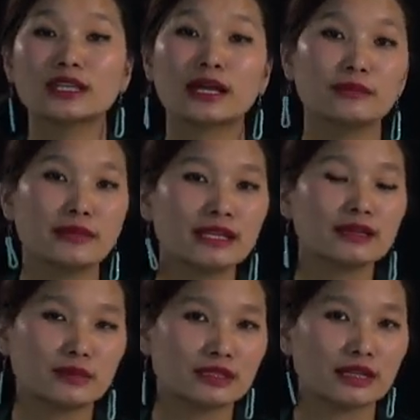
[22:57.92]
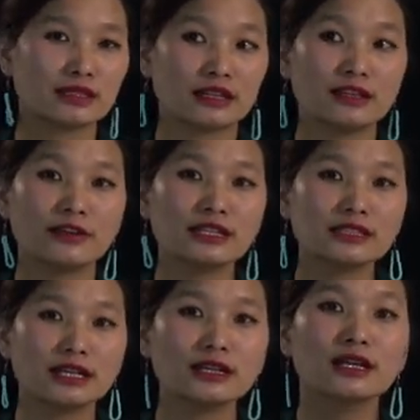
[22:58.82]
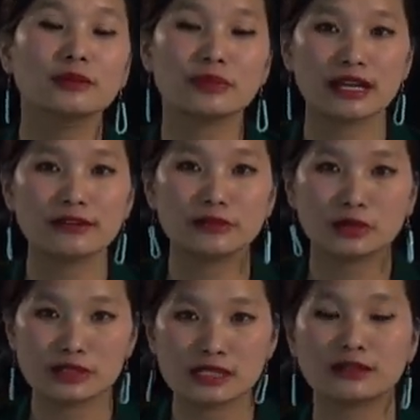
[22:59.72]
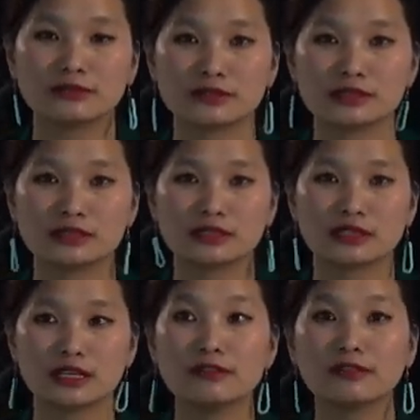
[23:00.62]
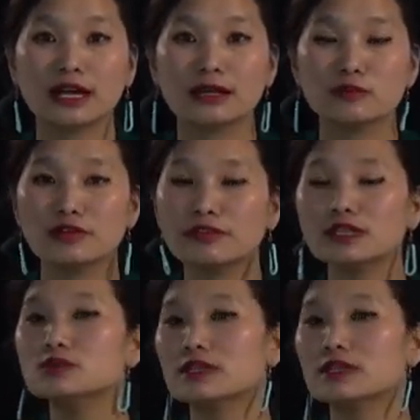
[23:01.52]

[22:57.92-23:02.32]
I made a mistake there. If I say behave yourselves, if I am referring